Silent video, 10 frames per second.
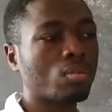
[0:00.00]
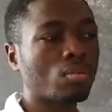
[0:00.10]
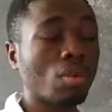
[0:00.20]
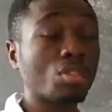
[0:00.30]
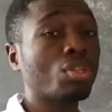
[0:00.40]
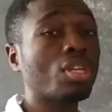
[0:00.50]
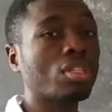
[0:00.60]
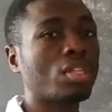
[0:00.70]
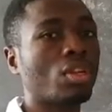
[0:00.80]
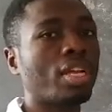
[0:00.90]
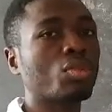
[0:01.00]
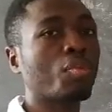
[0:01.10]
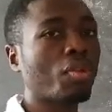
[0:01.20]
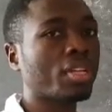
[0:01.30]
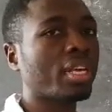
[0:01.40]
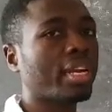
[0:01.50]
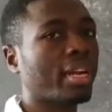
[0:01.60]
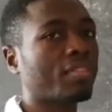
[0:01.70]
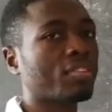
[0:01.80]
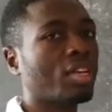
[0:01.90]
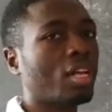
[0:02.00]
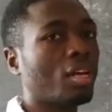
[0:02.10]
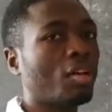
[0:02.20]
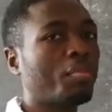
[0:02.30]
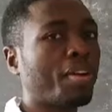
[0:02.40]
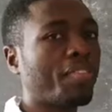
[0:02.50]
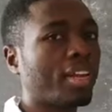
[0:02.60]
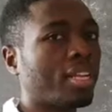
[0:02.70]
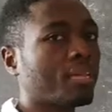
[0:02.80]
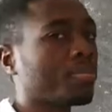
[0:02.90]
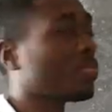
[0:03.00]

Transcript: what you need in order to plot a graph perfectly.